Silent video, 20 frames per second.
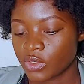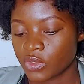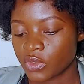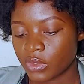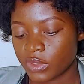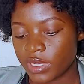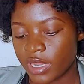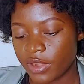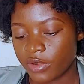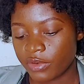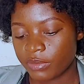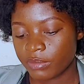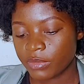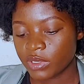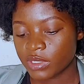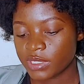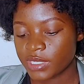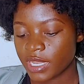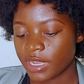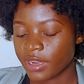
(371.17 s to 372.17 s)
So the
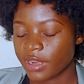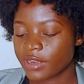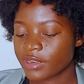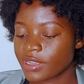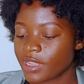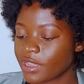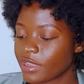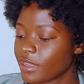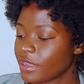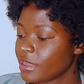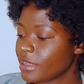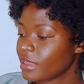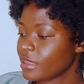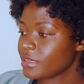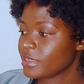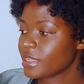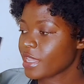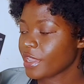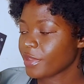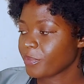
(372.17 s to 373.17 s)
remote, the
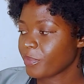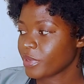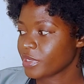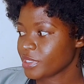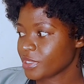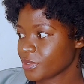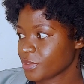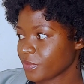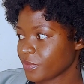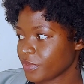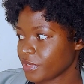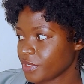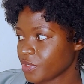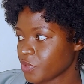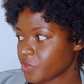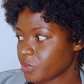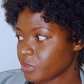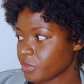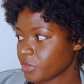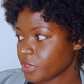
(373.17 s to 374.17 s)
importance of
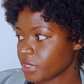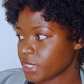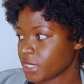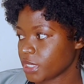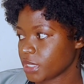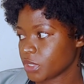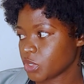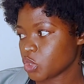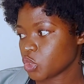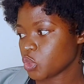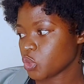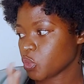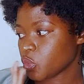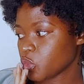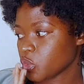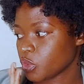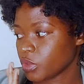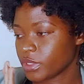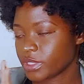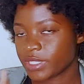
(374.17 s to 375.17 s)
this remote is
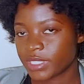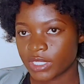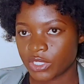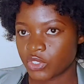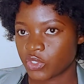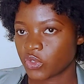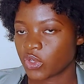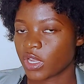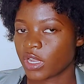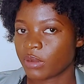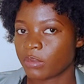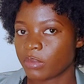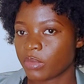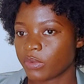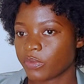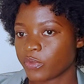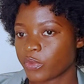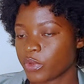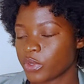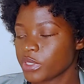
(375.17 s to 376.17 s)
to set you up.
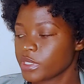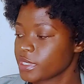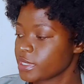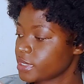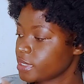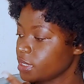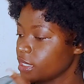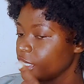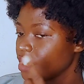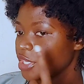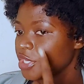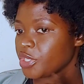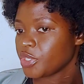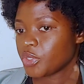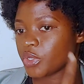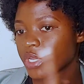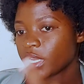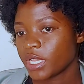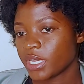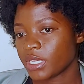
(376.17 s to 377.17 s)
Of course
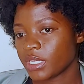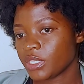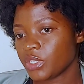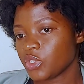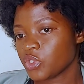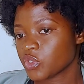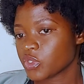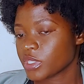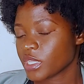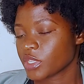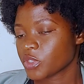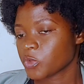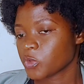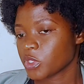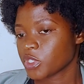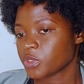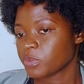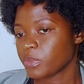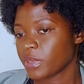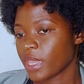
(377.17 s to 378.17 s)
you can use the
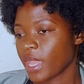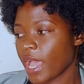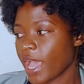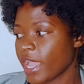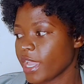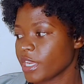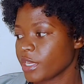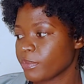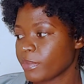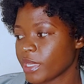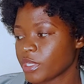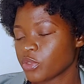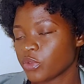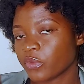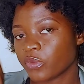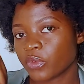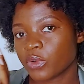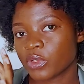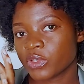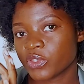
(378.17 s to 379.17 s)
switch behind, but
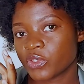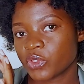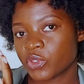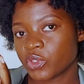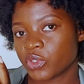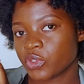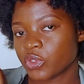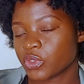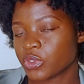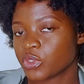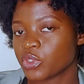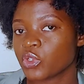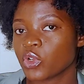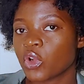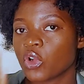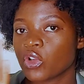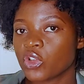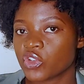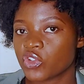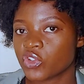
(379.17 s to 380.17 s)
of course you
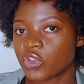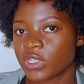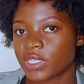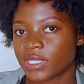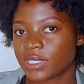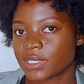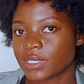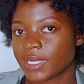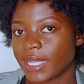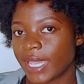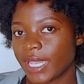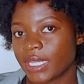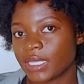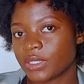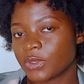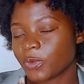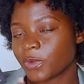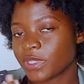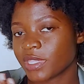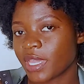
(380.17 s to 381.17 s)
control this
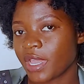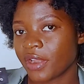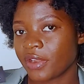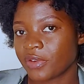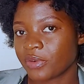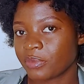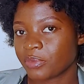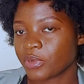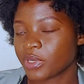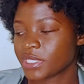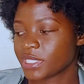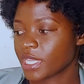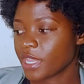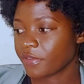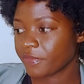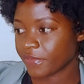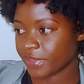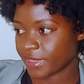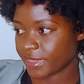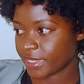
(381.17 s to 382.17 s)
light with a remote,
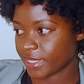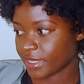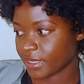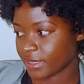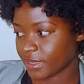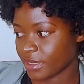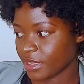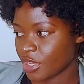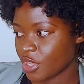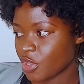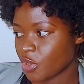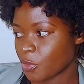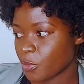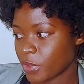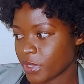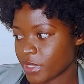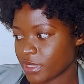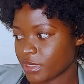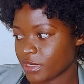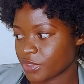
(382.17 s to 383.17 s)
everything
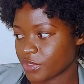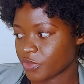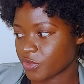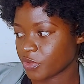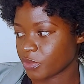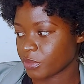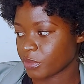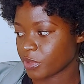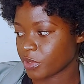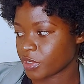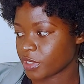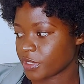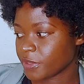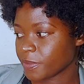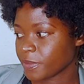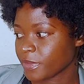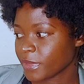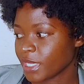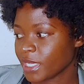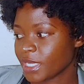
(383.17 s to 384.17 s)
with this remote.
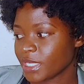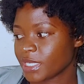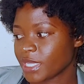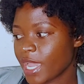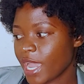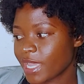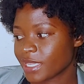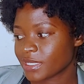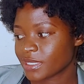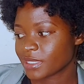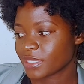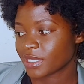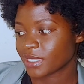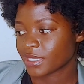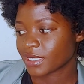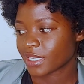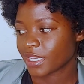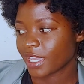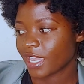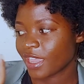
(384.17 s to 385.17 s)
It has
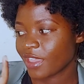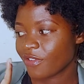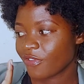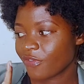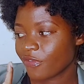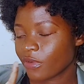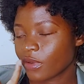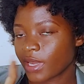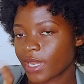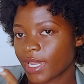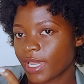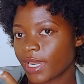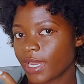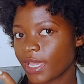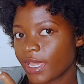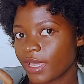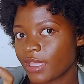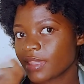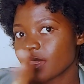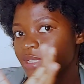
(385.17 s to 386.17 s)
this K for
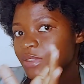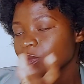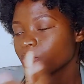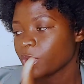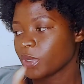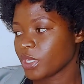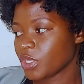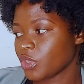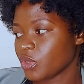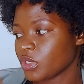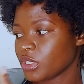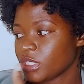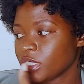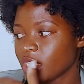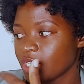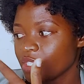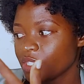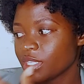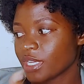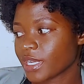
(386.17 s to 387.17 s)
color. That's when you
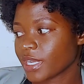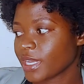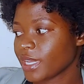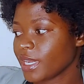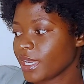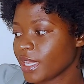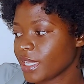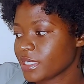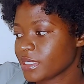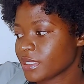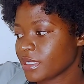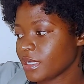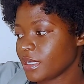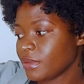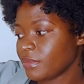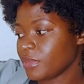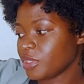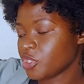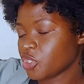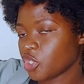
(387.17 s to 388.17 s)
change the colors.
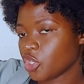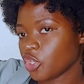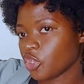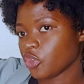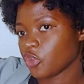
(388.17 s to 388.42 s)
Let me show